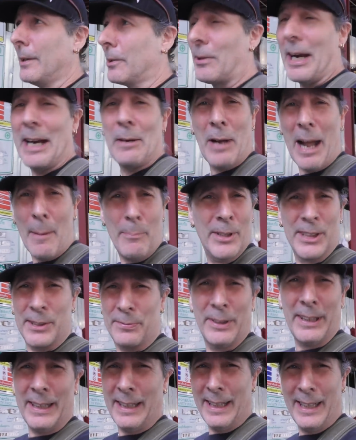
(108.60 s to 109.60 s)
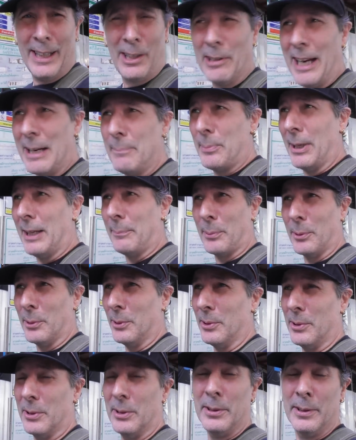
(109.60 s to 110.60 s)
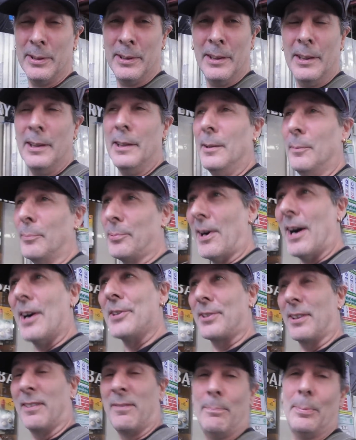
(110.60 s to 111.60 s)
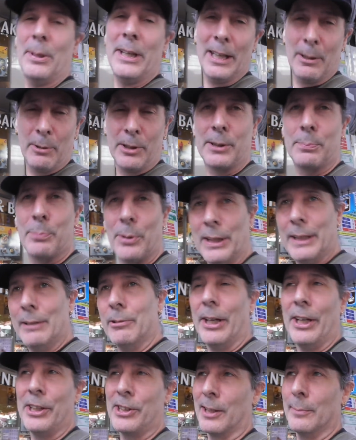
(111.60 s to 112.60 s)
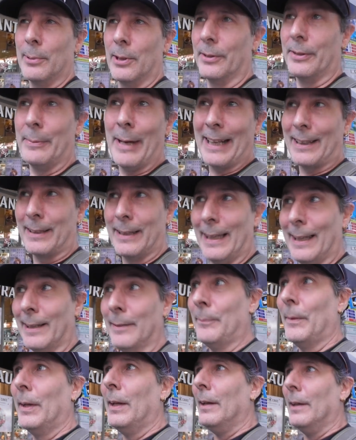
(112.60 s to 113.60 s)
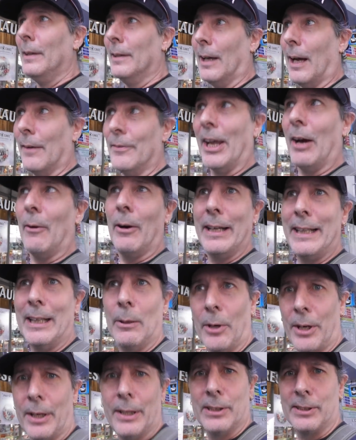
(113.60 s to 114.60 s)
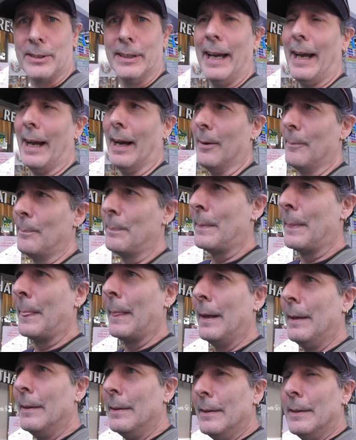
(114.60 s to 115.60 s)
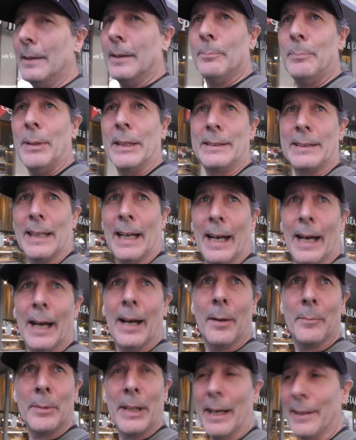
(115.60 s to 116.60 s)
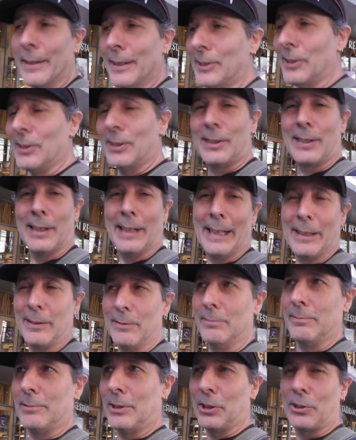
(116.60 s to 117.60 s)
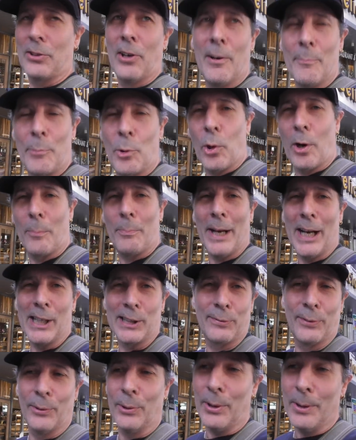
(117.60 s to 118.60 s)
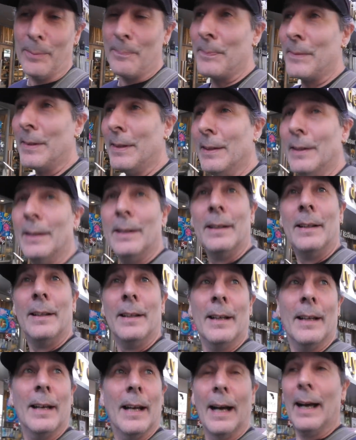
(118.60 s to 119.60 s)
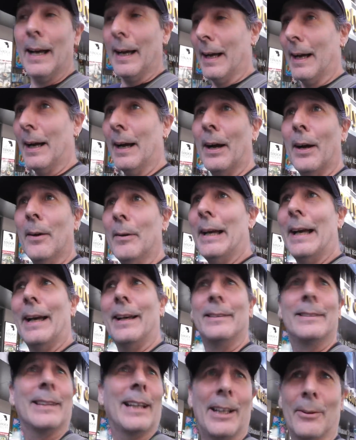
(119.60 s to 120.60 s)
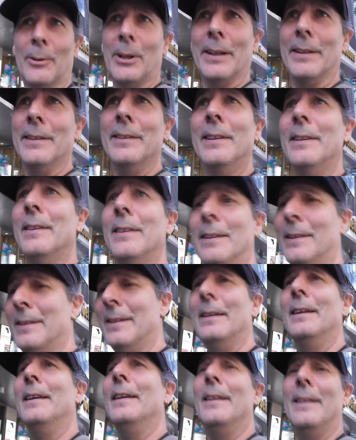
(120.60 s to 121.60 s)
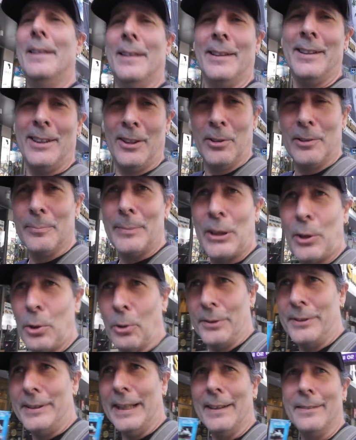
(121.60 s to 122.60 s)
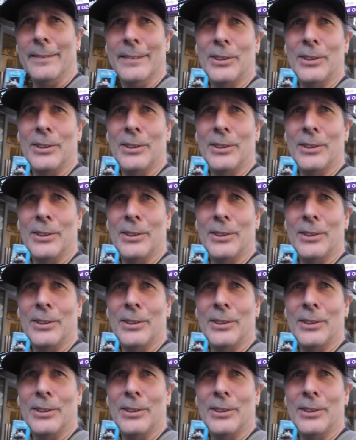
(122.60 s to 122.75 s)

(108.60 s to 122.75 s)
Great atmosphere, great people. Price of beer was pretty reasonable back then. I have no idea what it is now. But you know, this is like just gone 4:15. And tell you what, you wouldn't be caught dead in